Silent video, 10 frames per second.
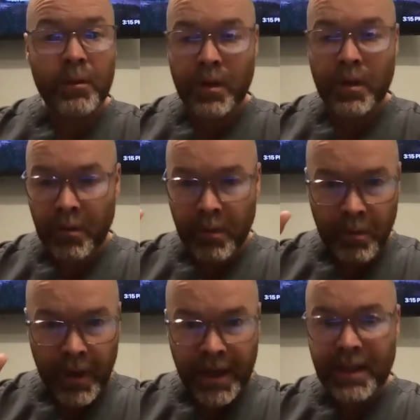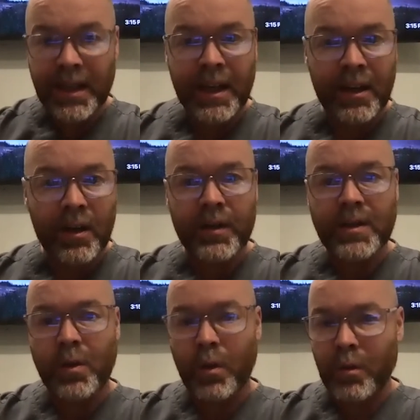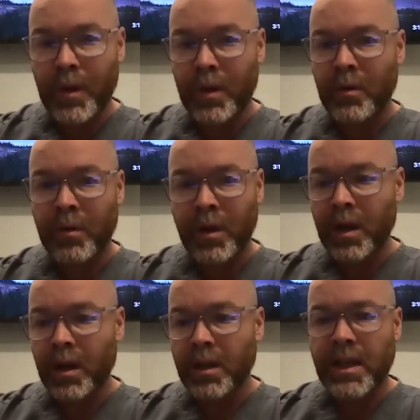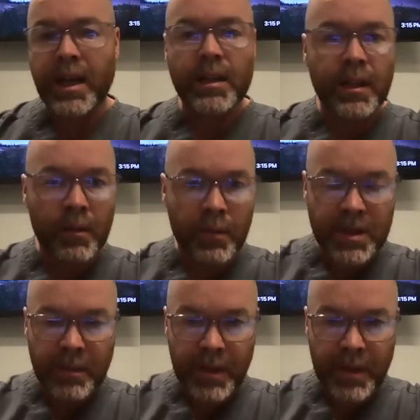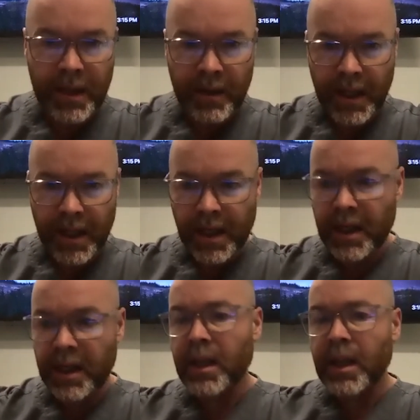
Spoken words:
We're regulating all this hormone cycling. We're stimulating the gut.